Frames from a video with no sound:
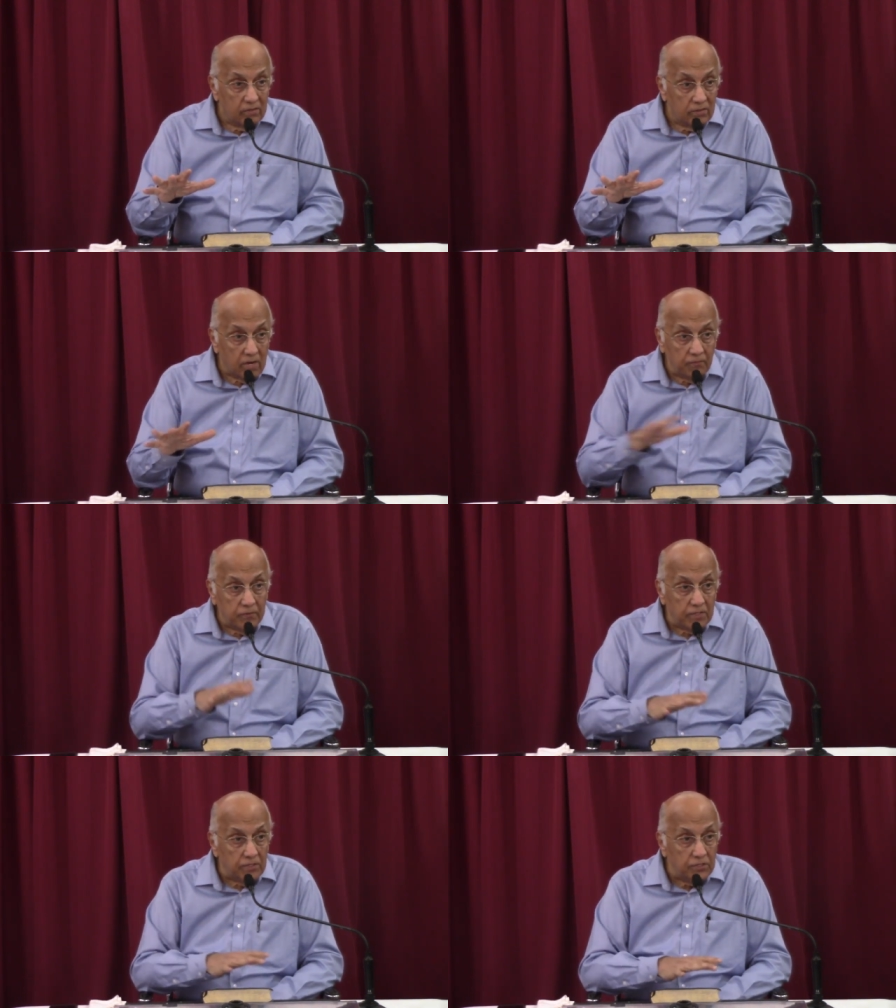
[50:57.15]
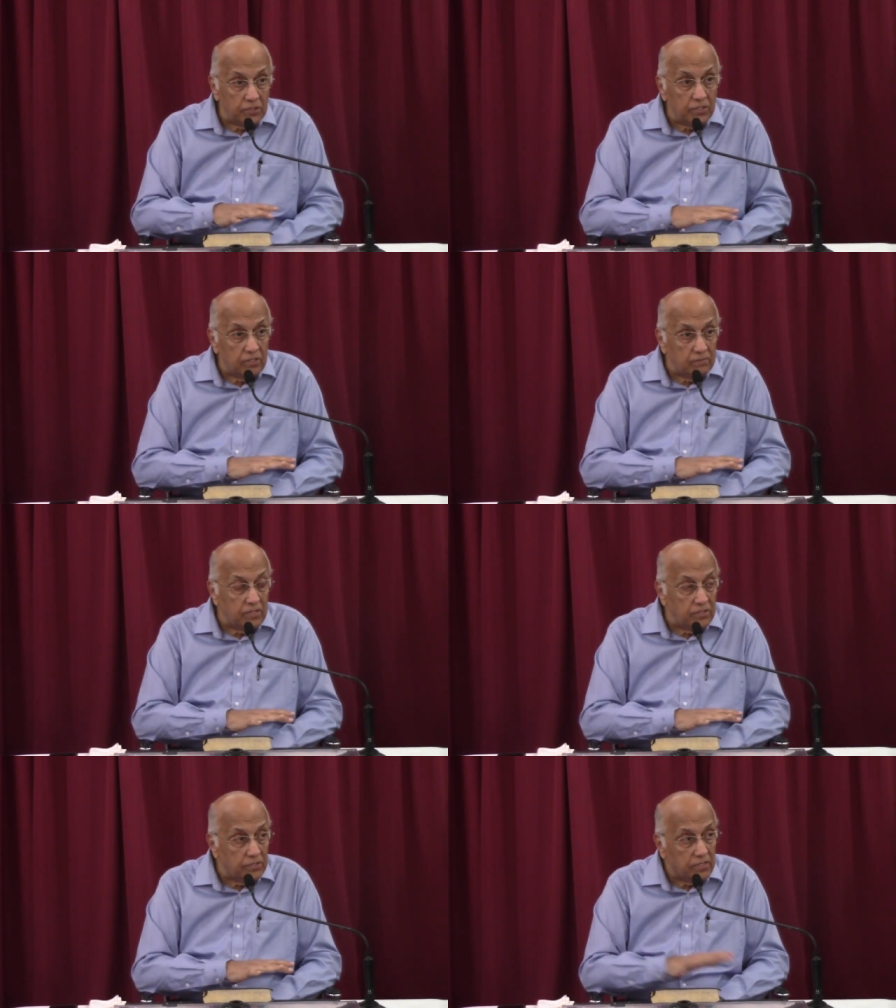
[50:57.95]
to comfort the disturbed
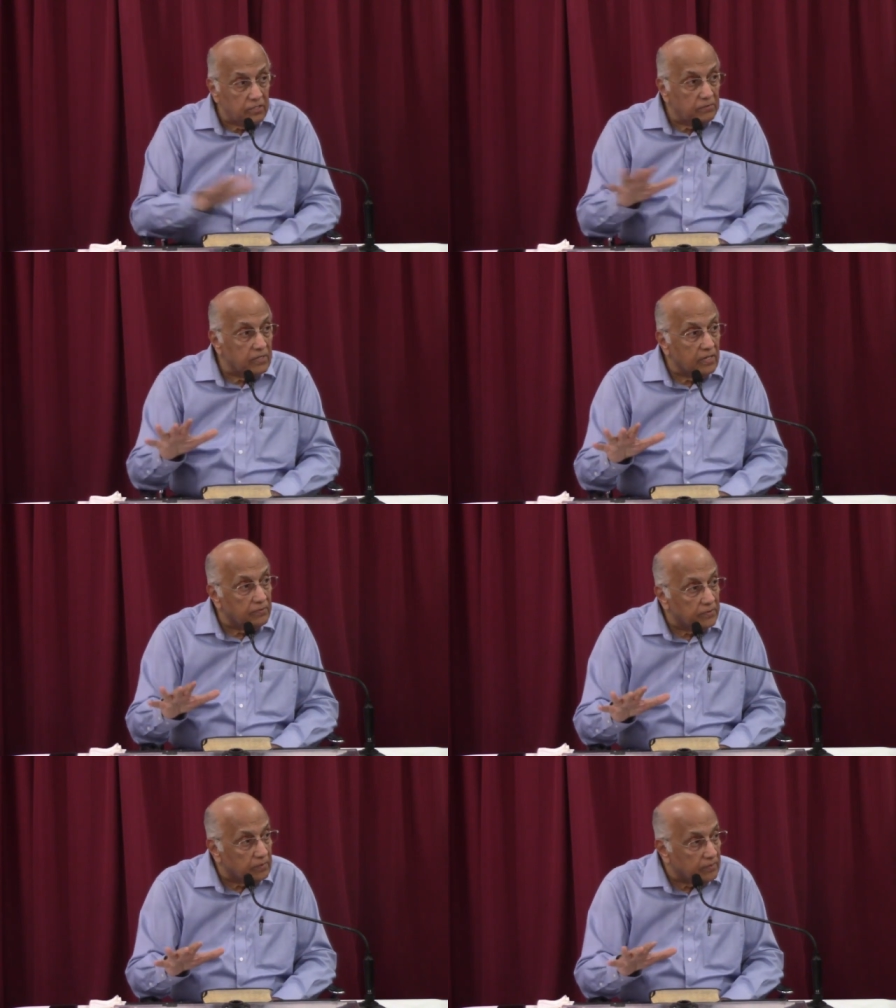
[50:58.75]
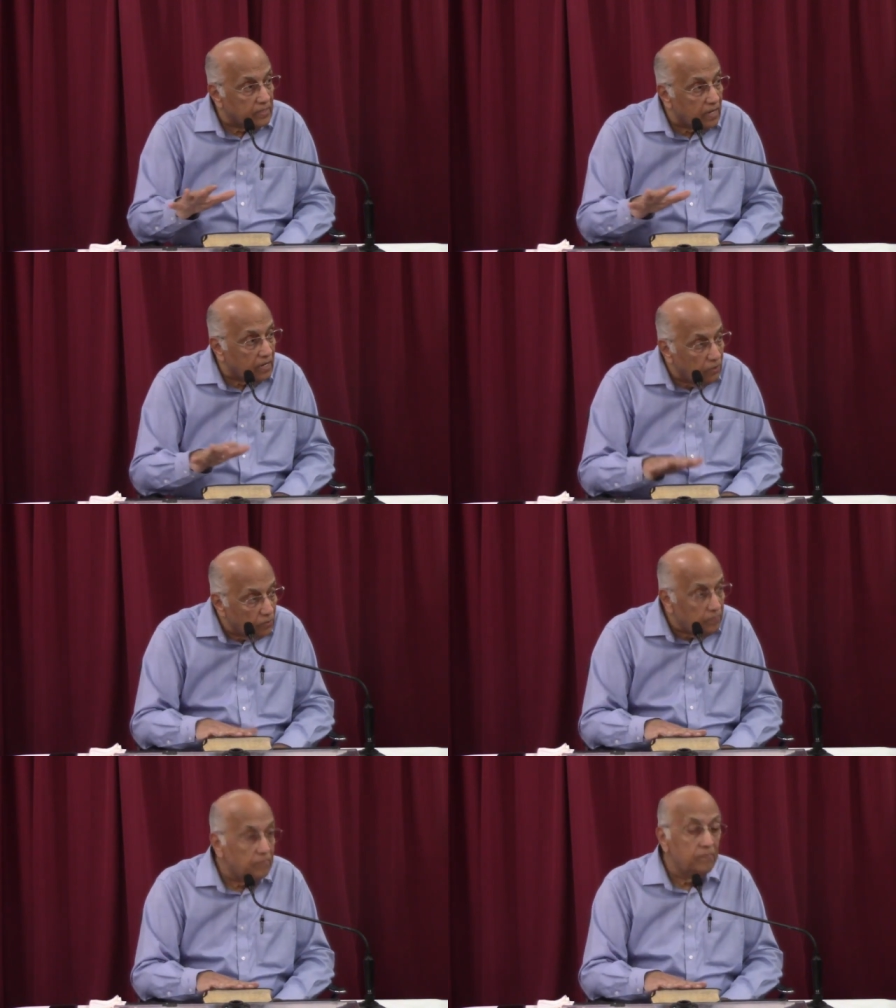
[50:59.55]
and disturb the comfortable. And I hope